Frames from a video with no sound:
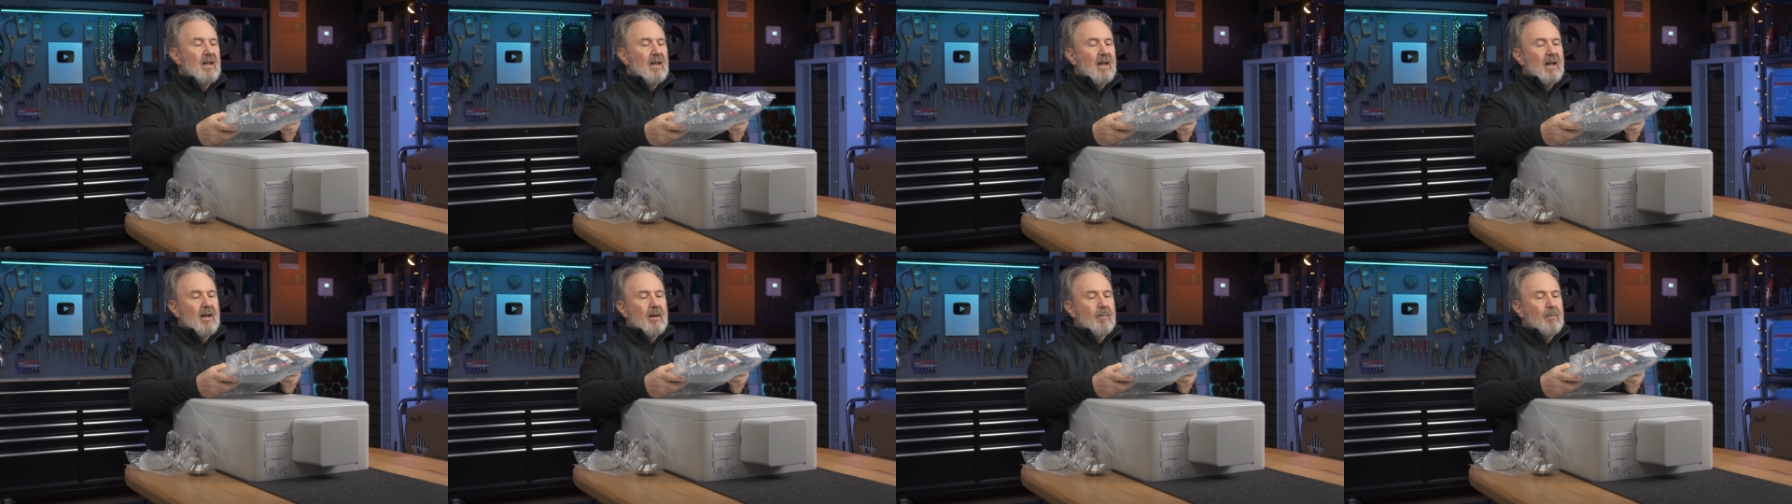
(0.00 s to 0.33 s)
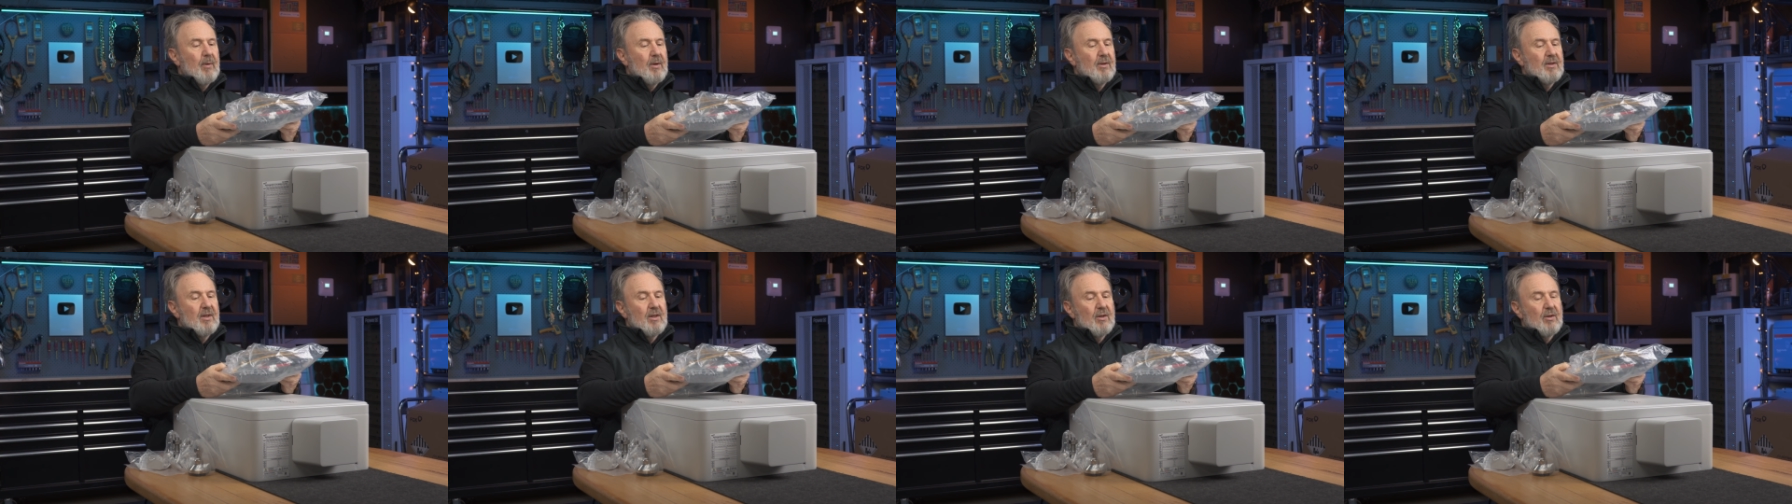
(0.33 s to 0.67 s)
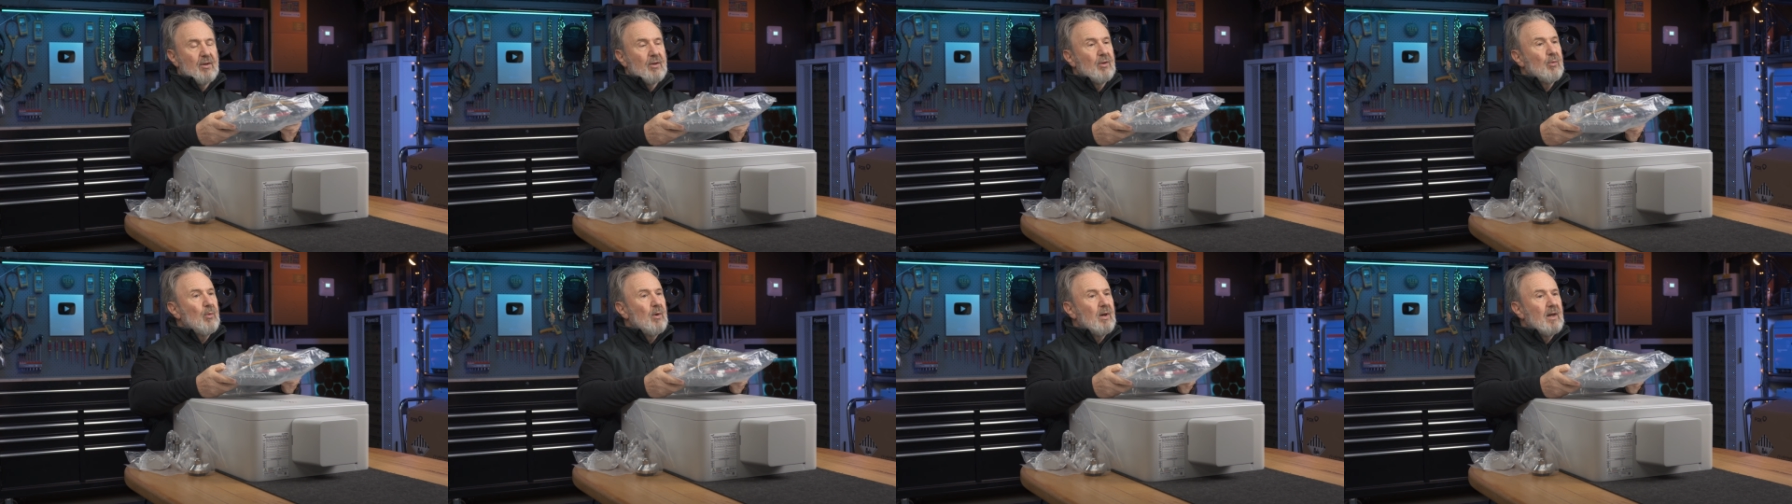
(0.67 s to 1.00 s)
a bonding
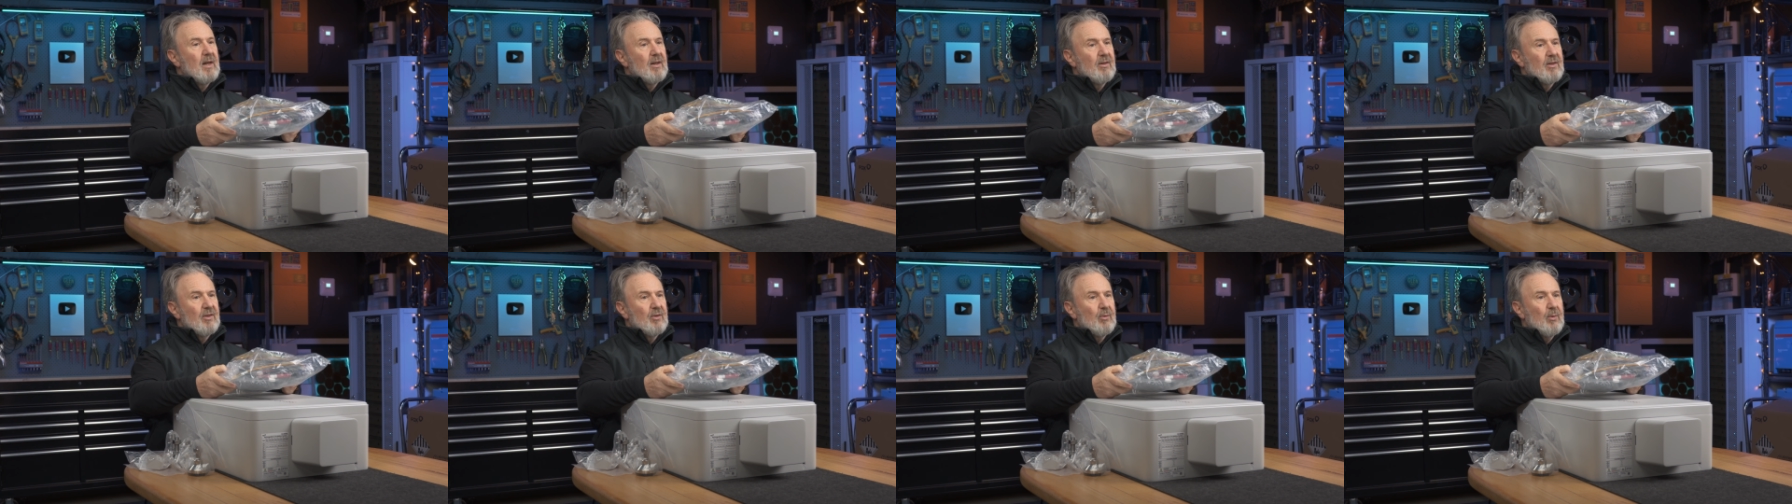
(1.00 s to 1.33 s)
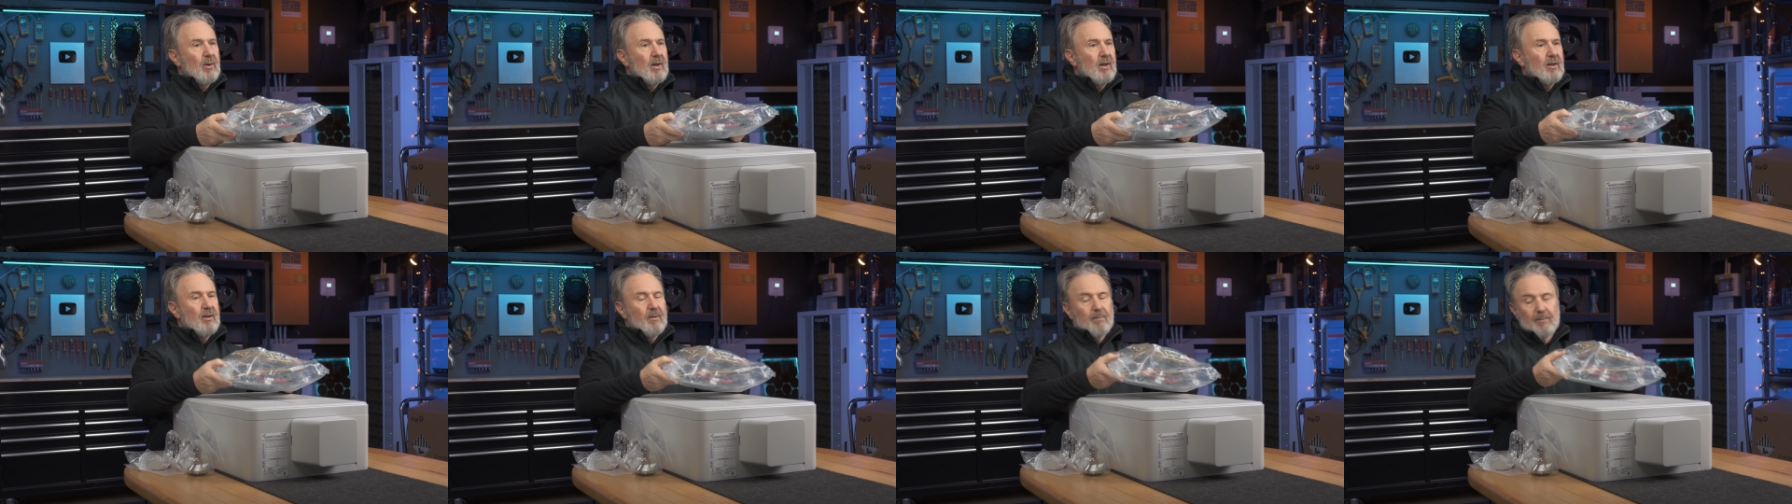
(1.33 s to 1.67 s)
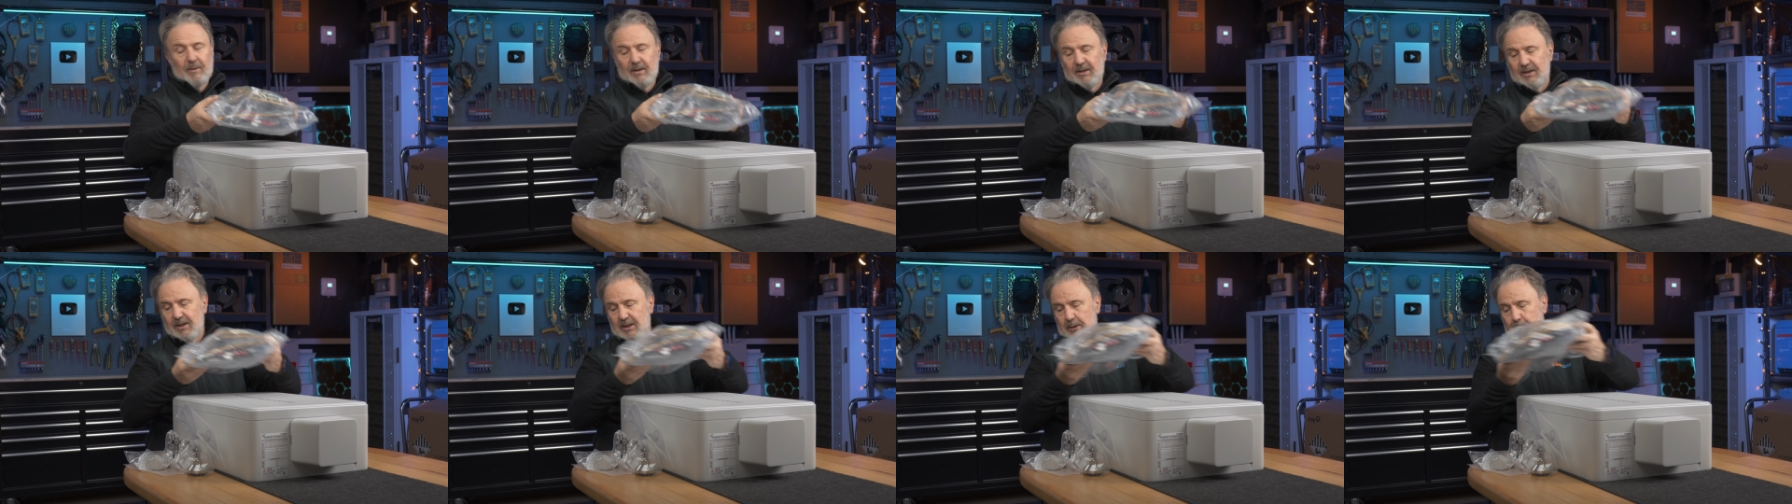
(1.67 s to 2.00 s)
earth wire as well
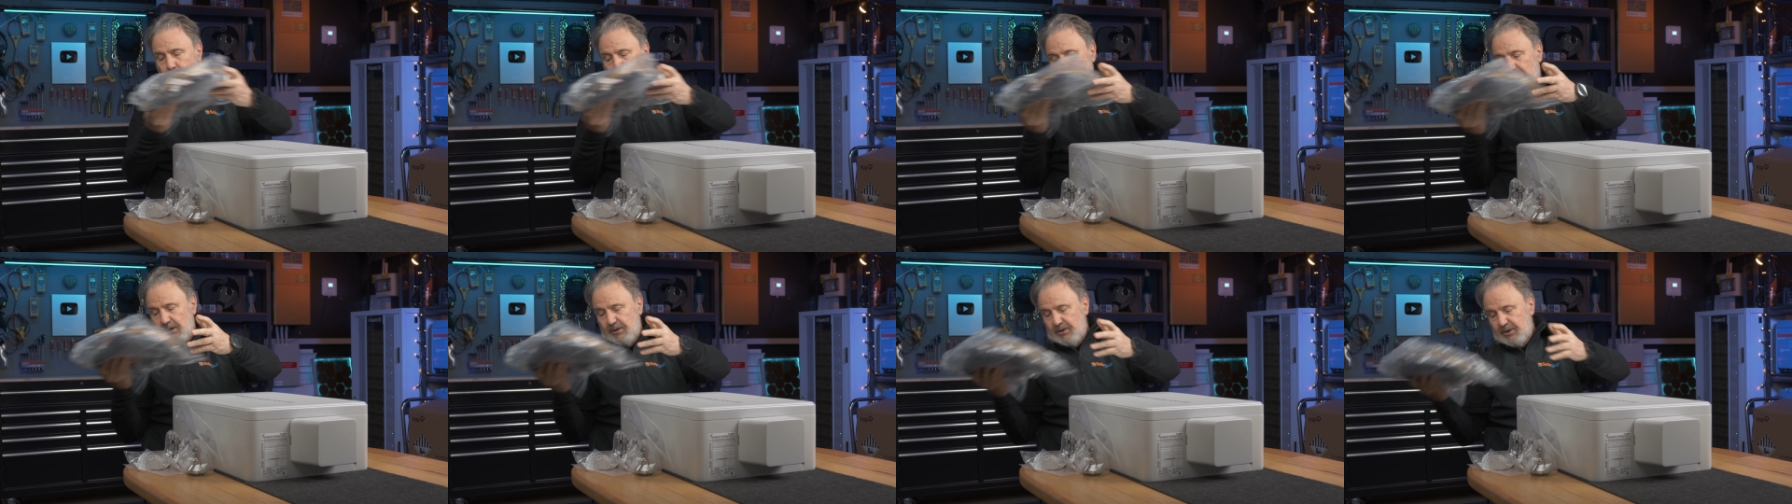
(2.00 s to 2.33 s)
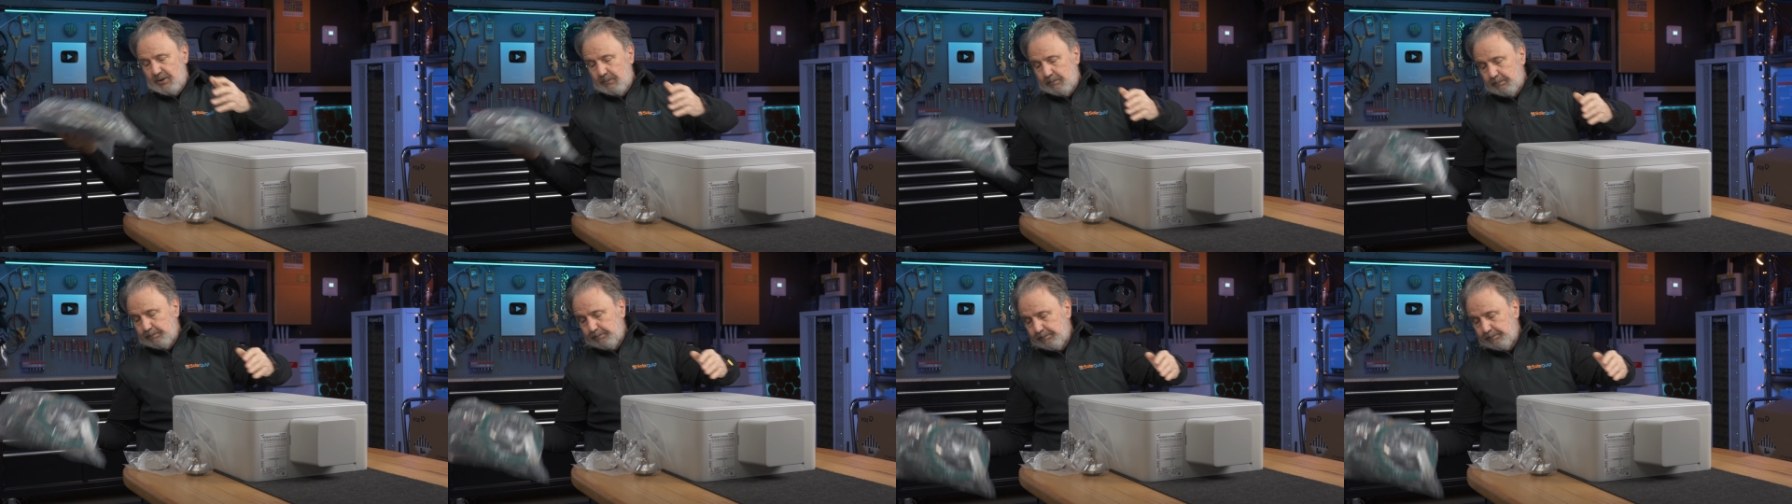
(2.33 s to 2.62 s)
in this box.